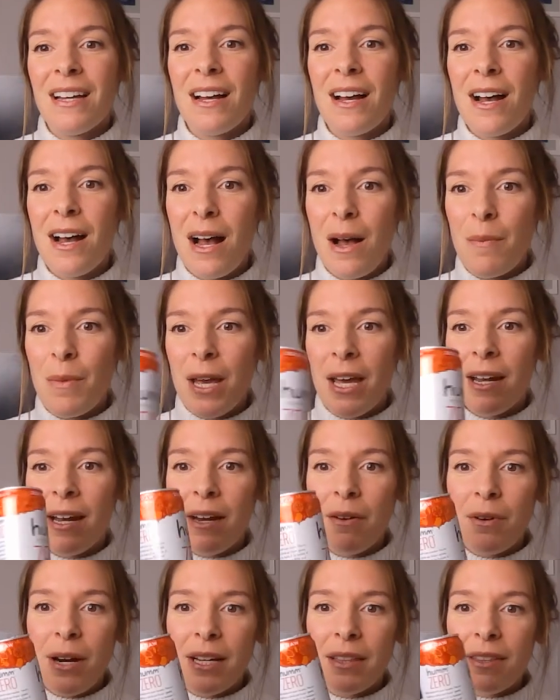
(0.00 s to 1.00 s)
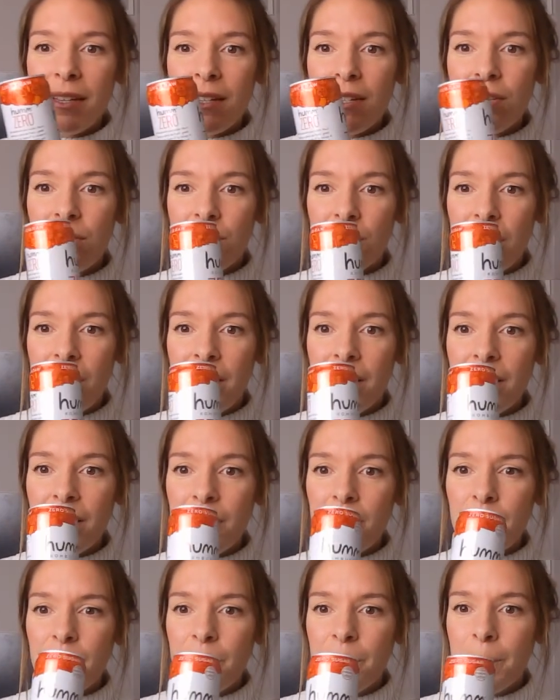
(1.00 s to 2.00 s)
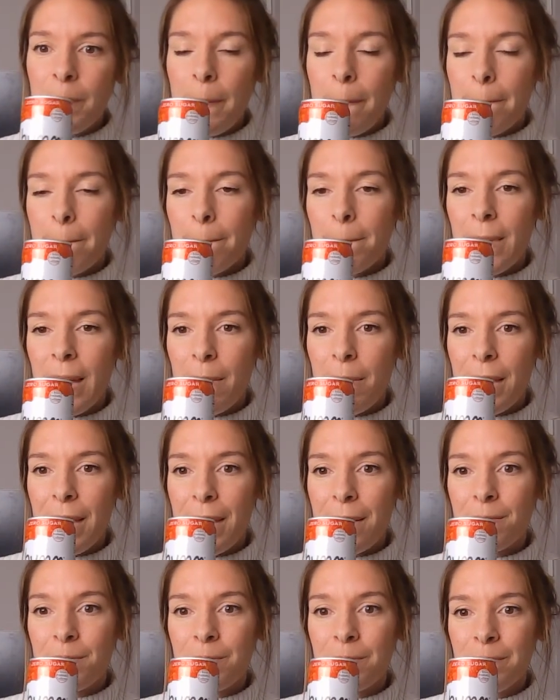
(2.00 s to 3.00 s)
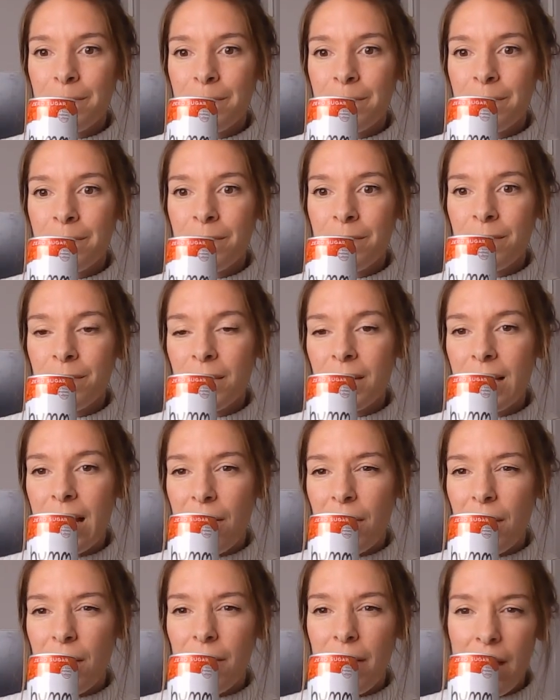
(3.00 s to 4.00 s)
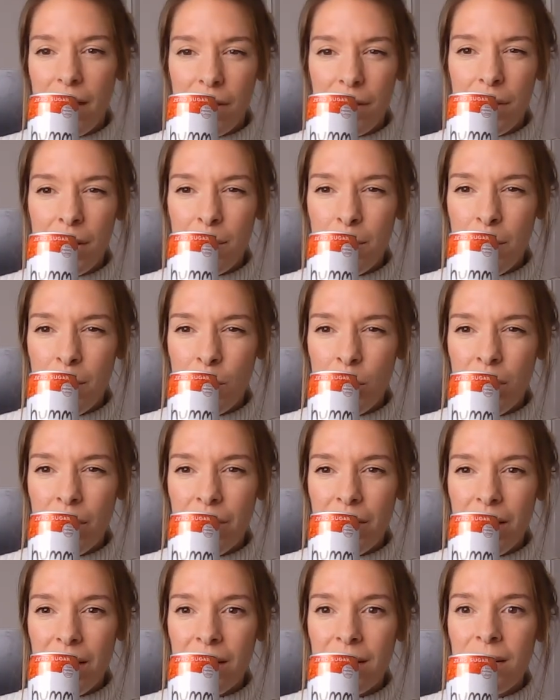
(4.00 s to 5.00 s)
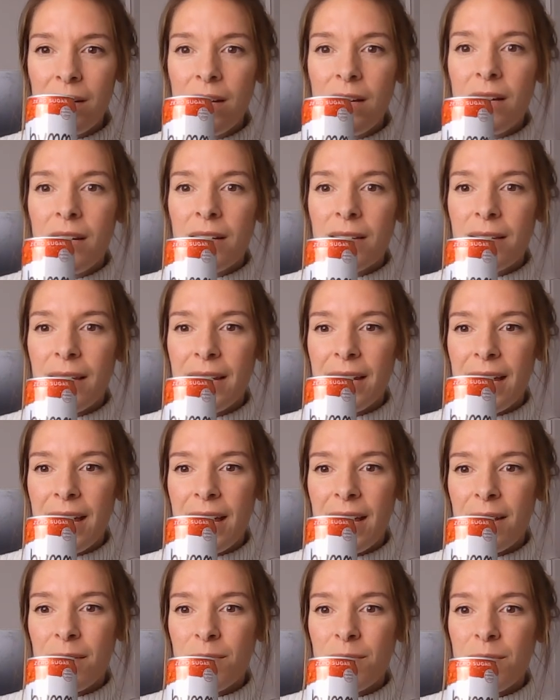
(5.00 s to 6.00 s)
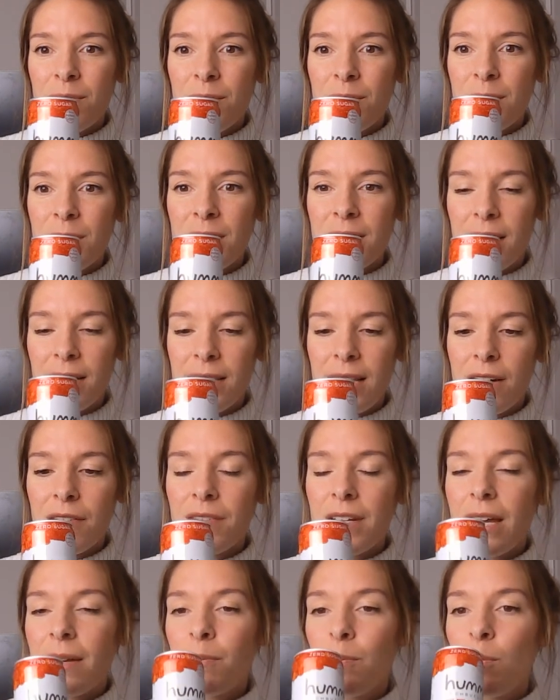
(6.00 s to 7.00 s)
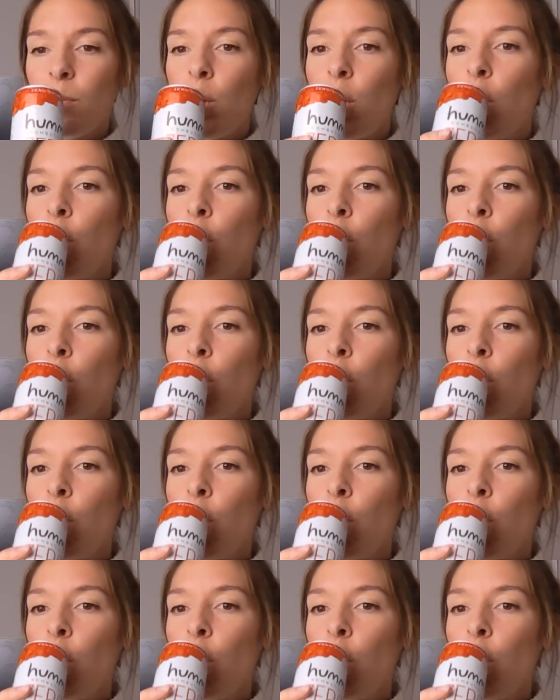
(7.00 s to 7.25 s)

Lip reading: And I rate this drink, maybe now that I've had a little bit more of it, like a 6 out of 10.